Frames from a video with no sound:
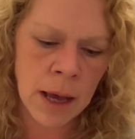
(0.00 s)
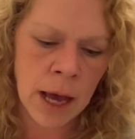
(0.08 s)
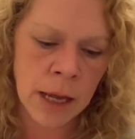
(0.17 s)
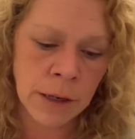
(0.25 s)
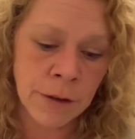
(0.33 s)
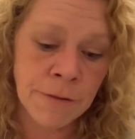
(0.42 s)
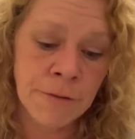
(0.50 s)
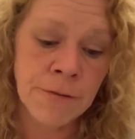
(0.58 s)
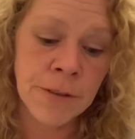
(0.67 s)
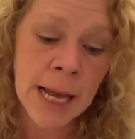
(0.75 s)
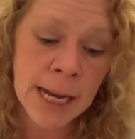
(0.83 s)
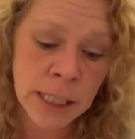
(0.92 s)
and
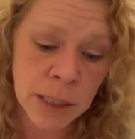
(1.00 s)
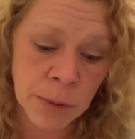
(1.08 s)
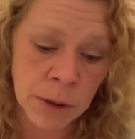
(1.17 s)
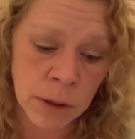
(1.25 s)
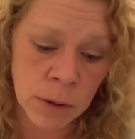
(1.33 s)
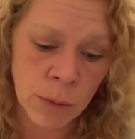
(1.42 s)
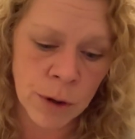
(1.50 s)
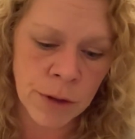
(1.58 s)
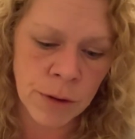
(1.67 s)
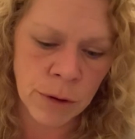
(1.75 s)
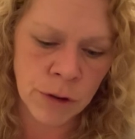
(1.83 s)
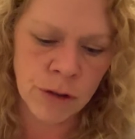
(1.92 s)
flexible
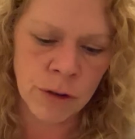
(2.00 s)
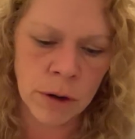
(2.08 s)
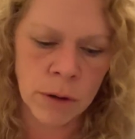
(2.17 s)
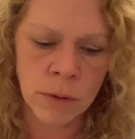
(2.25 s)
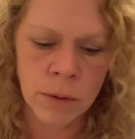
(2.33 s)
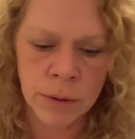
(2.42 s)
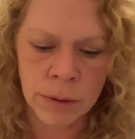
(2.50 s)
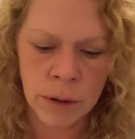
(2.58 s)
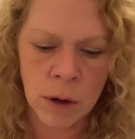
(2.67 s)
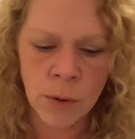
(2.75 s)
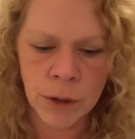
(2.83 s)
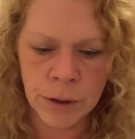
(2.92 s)
with no strong
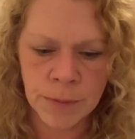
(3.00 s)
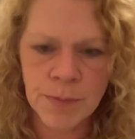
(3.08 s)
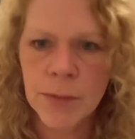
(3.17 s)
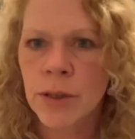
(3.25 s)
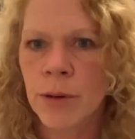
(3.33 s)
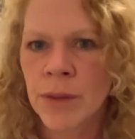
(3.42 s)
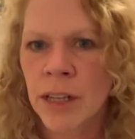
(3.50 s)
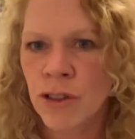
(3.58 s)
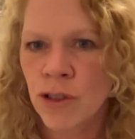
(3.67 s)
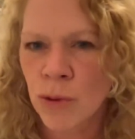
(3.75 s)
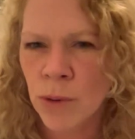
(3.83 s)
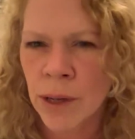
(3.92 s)
odor. So I'm
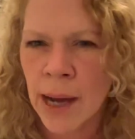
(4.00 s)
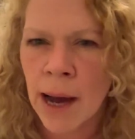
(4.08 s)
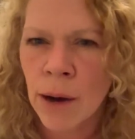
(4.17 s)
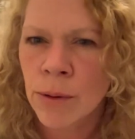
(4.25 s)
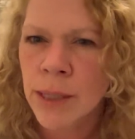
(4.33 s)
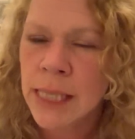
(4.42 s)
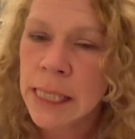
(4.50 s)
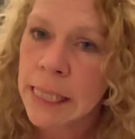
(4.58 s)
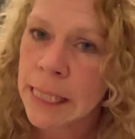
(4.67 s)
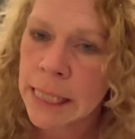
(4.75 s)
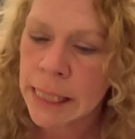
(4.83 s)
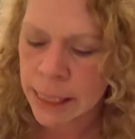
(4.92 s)
not sure how
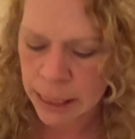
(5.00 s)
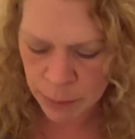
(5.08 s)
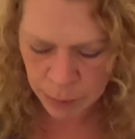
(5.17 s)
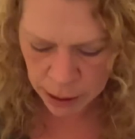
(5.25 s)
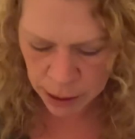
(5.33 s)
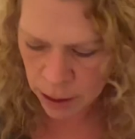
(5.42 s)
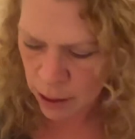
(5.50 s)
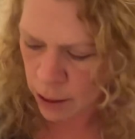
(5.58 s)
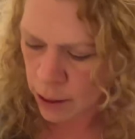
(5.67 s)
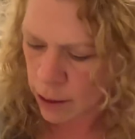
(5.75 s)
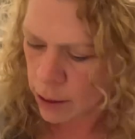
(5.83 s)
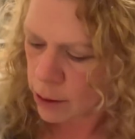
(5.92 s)
sticky it's going to be.
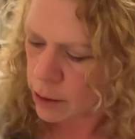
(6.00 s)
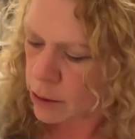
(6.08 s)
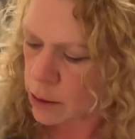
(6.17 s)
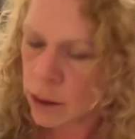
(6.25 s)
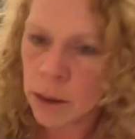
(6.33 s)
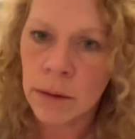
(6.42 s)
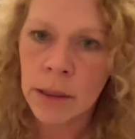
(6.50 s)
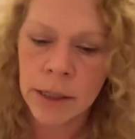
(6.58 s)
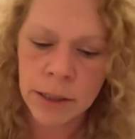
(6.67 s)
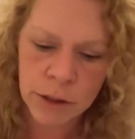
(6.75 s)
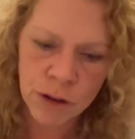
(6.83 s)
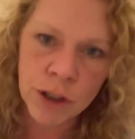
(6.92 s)
So
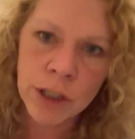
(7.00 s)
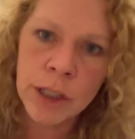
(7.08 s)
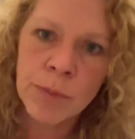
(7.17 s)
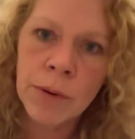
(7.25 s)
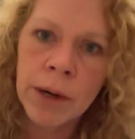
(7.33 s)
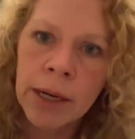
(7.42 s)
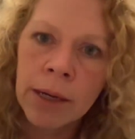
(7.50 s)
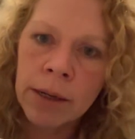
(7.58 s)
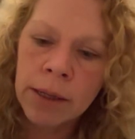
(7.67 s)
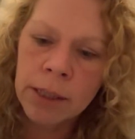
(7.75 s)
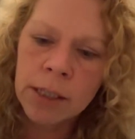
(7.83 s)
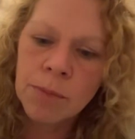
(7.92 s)
let's just spray it
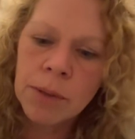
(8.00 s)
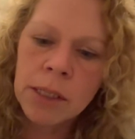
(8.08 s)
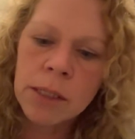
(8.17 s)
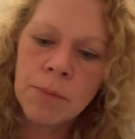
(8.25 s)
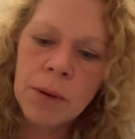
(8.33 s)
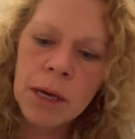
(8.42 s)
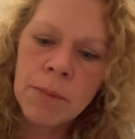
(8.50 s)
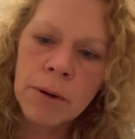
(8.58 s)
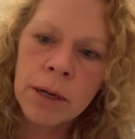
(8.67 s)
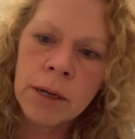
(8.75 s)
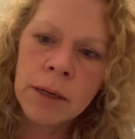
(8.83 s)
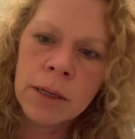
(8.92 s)
on this piece of paper
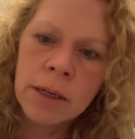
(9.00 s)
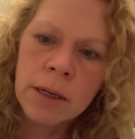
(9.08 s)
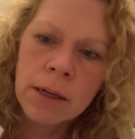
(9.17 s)
here.